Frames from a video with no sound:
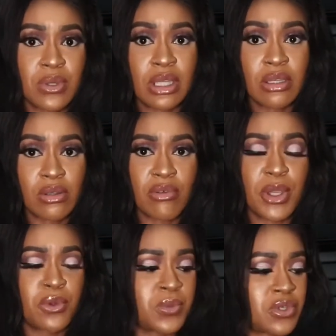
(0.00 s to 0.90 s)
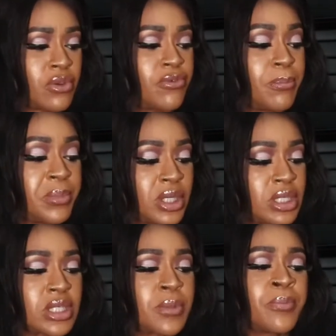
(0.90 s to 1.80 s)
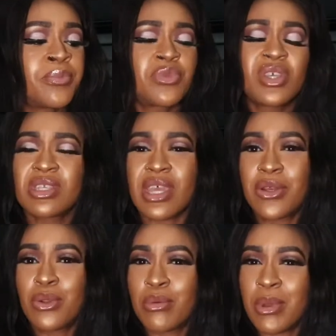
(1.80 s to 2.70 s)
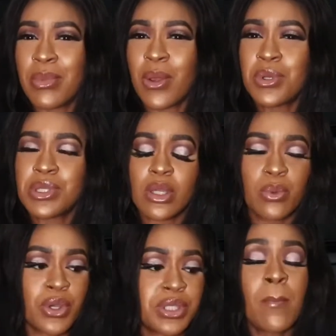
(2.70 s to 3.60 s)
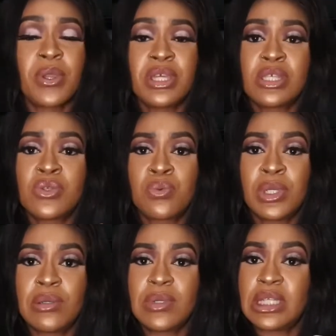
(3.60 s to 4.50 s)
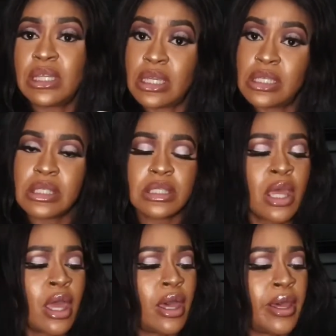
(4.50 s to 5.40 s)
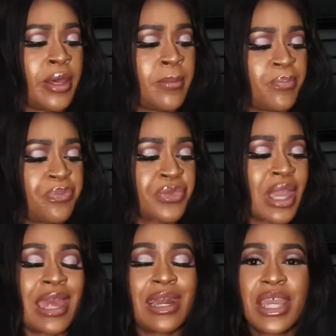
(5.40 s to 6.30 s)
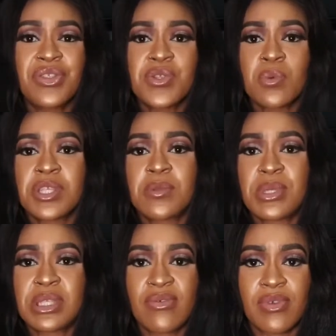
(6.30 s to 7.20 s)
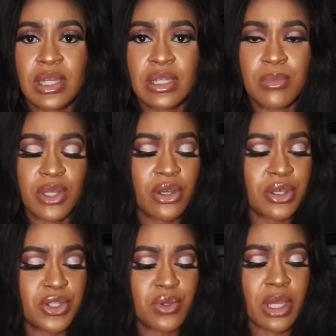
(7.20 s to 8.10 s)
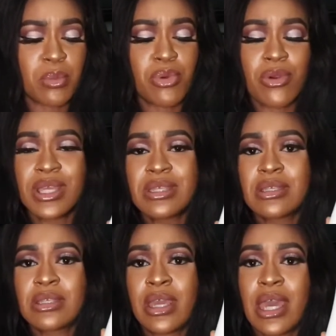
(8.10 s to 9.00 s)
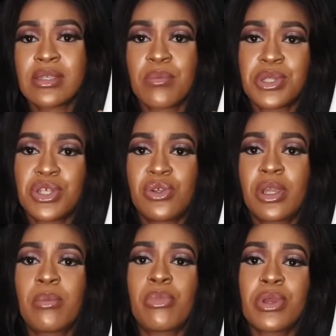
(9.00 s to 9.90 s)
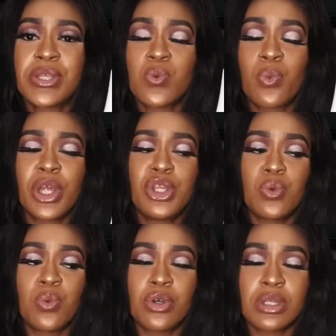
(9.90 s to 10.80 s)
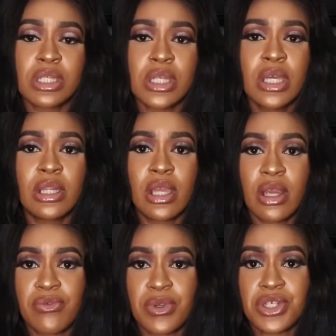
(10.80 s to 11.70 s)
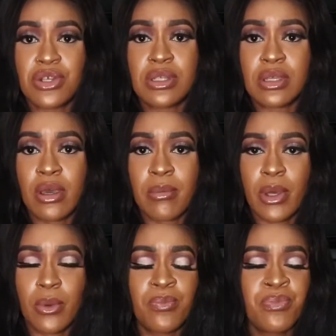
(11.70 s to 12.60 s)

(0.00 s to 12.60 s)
I get a lot of my home stuff, but this I don't remember. I want to say Ross, but it is really, really nice. I like this one specifically because you can press, it has a button you can press when you want the air freshener to come out.